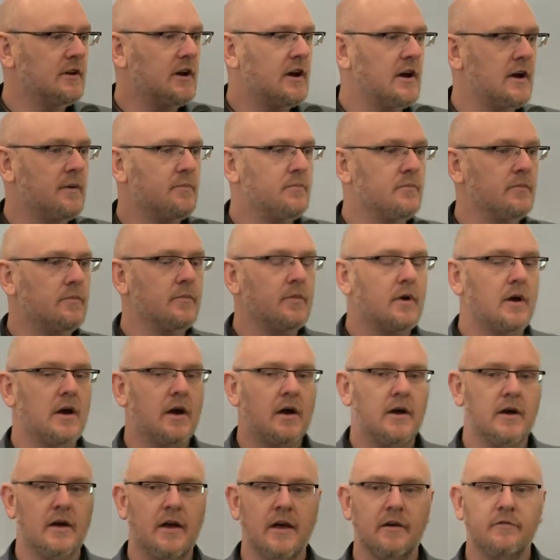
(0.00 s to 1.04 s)

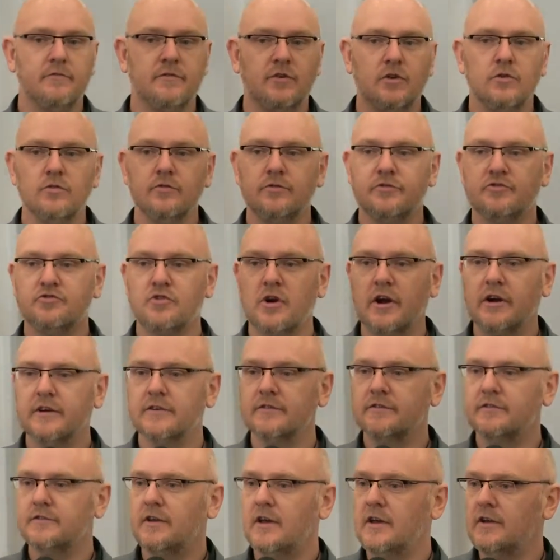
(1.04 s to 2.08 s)
have used
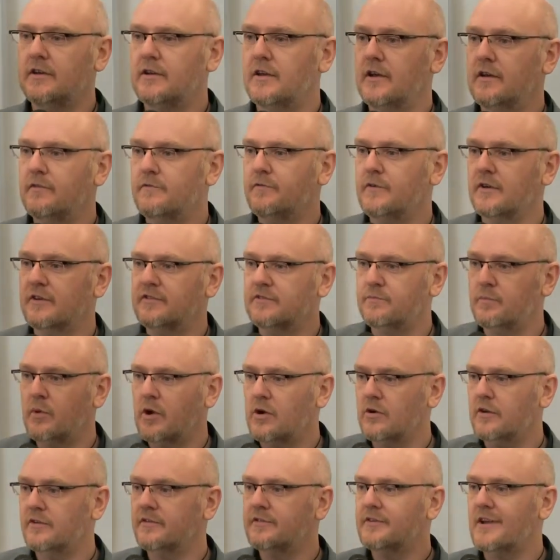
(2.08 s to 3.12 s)
drugs and have
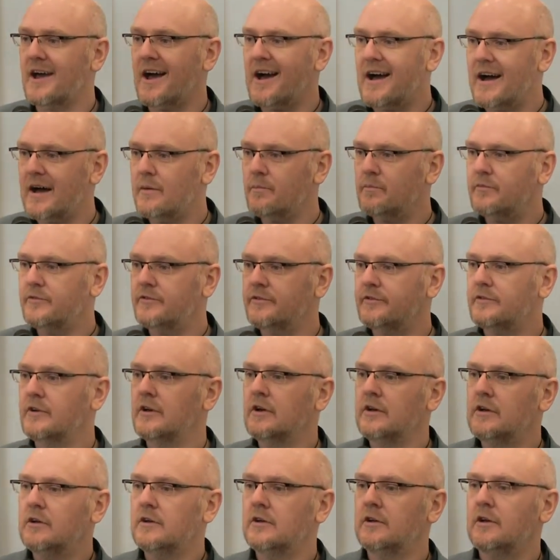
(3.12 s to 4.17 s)
experienced harms
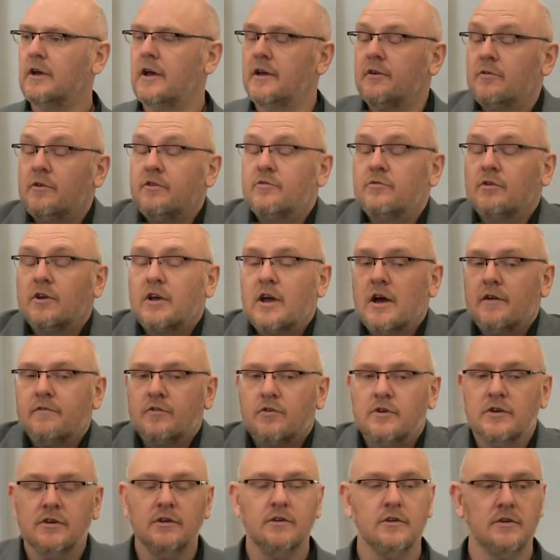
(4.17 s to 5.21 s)
and are in
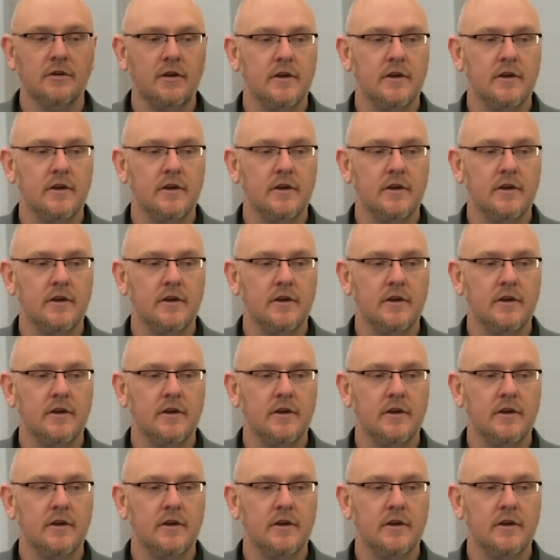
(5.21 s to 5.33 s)
recovery.